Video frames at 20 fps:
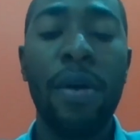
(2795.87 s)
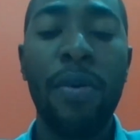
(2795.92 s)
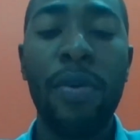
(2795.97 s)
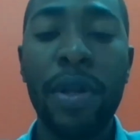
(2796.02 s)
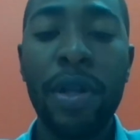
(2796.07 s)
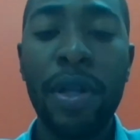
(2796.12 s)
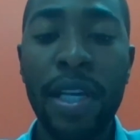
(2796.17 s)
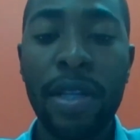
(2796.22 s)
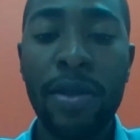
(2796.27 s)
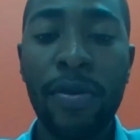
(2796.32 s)

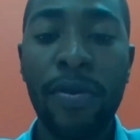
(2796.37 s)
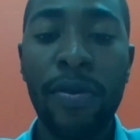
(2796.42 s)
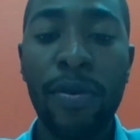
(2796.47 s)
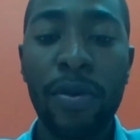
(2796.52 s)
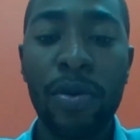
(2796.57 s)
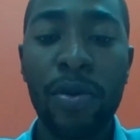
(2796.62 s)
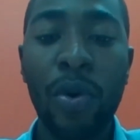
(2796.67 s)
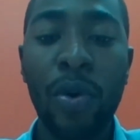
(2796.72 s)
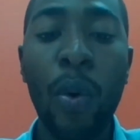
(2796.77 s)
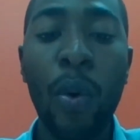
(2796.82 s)
uh, we
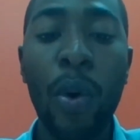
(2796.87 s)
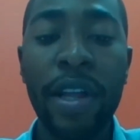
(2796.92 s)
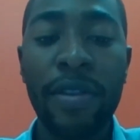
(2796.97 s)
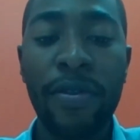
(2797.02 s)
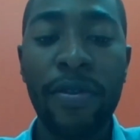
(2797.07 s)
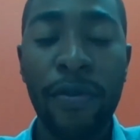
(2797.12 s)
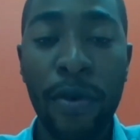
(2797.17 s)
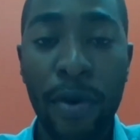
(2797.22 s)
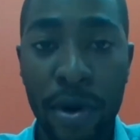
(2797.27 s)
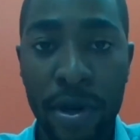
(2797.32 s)
need to
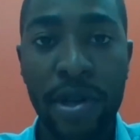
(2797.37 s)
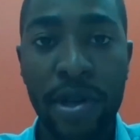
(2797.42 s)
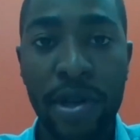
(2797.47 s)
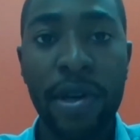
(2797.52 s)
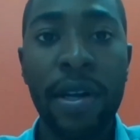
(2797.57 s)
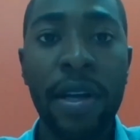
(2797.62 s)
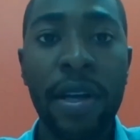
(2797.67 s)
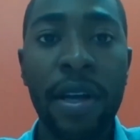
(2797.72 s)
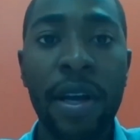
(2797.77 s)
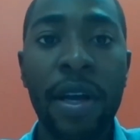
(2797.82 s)
cool it
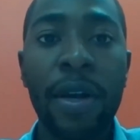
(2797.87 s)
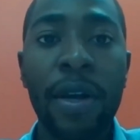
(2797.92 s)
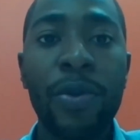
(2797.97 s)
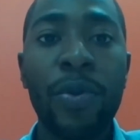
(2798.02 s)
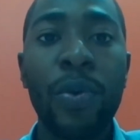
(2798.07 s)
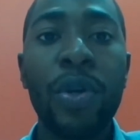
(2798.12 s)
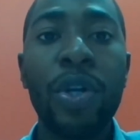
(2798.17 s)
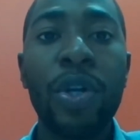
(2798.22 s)
further